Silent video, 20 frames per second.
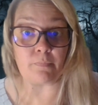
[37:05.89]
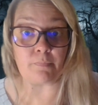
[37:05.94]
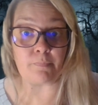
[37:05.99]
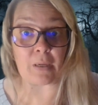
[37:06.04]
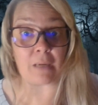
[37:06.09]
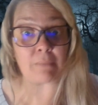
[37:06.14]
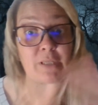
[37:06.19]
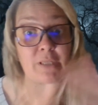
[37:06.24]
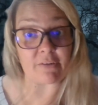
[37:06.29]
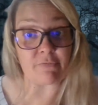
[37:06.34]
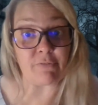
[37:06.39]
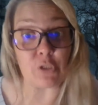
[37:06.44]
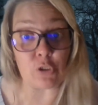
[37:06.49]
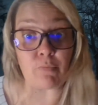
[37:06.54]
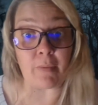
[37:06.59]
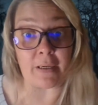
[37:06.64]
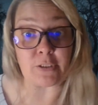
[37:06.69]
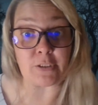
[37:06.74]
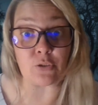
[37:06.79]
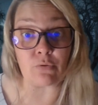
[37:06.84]
But I'm giving you
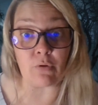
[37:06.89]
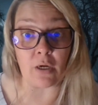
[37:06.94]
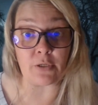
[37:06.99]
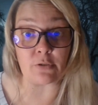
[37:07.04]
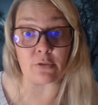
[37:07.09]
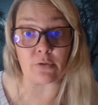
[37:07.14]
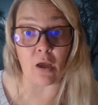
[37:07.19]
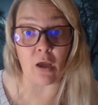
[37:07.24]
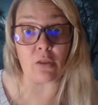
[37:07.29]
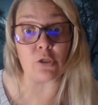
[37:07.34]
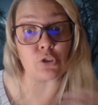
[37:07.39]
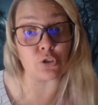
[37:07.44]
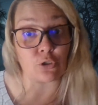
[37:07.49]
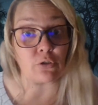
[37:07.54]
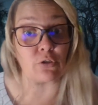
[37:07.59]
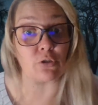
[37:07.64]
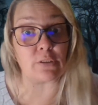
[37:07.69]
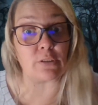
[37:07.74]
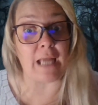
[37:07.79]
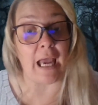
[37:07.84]
my $200 to
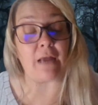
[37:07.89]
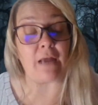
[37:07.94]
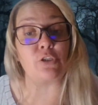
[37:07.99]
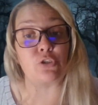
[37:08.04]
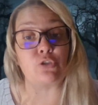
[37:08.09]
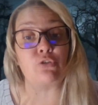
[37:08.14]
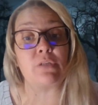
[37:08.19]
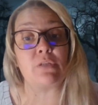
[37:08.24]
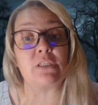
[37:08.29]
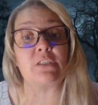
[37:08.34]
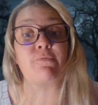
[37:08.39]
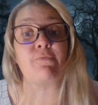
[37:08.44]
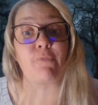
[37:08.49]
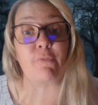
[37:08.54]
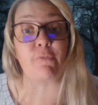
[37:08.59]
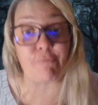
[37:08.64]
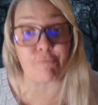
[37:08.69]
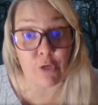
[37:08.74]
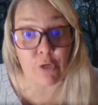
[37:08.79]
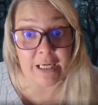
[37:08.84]
learn how to do this
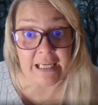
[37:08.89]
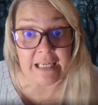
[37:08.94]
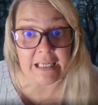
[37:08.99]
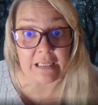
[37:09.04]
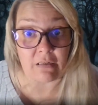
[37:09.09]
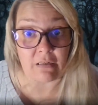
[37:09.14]
for free.